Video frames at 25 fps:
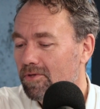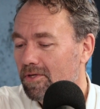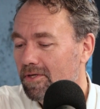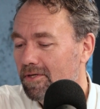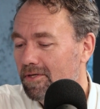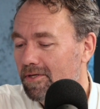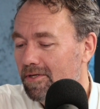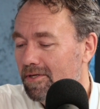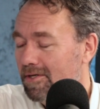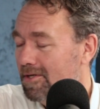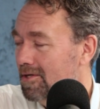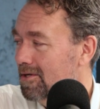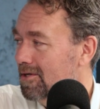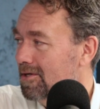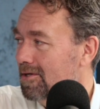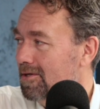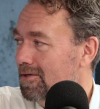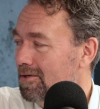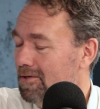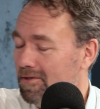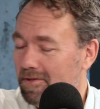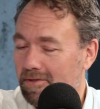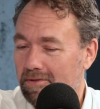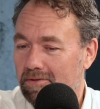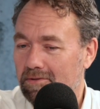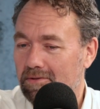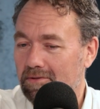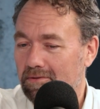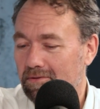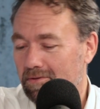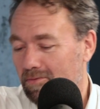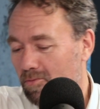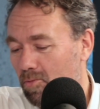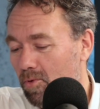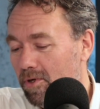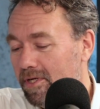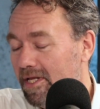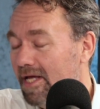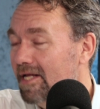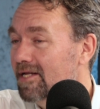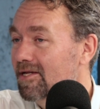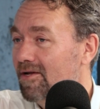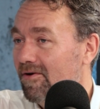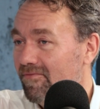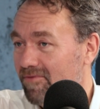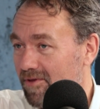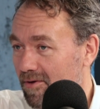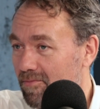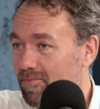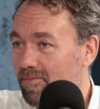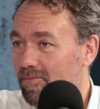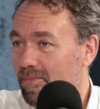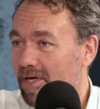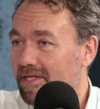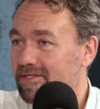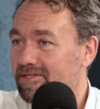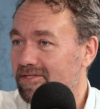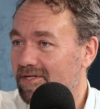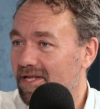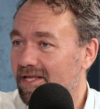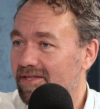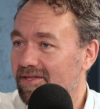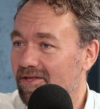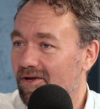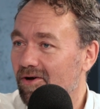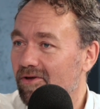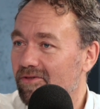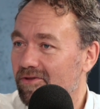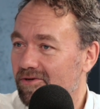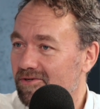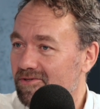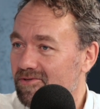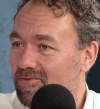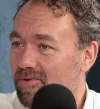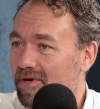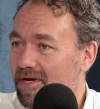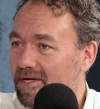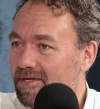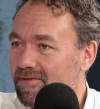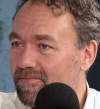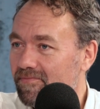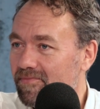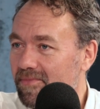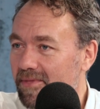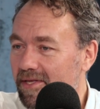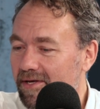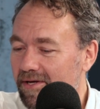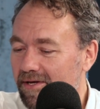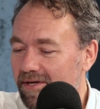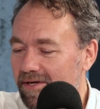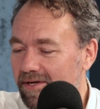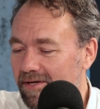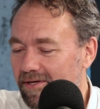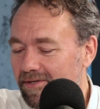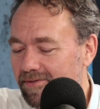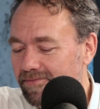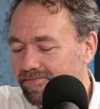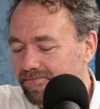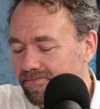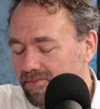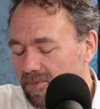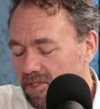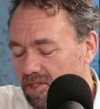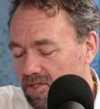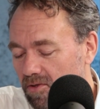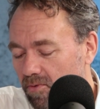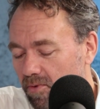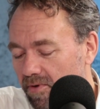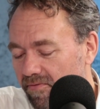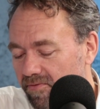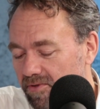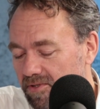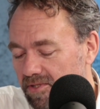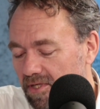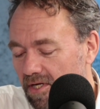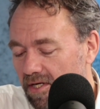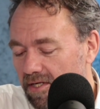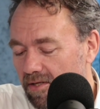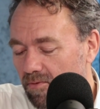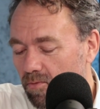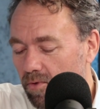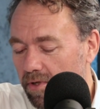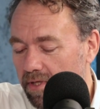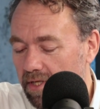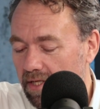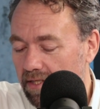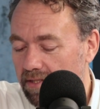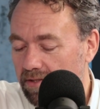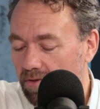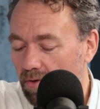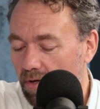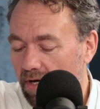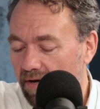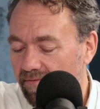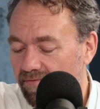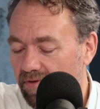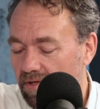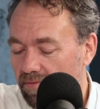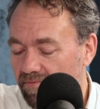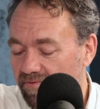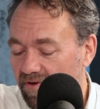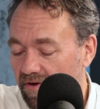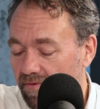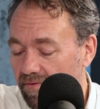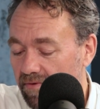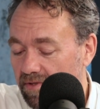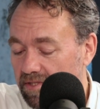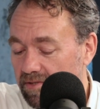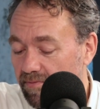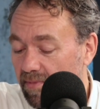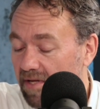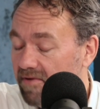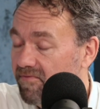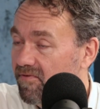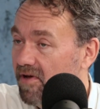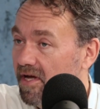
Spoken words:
the one end of them better than the others, right? So if we start in one end, you have the cement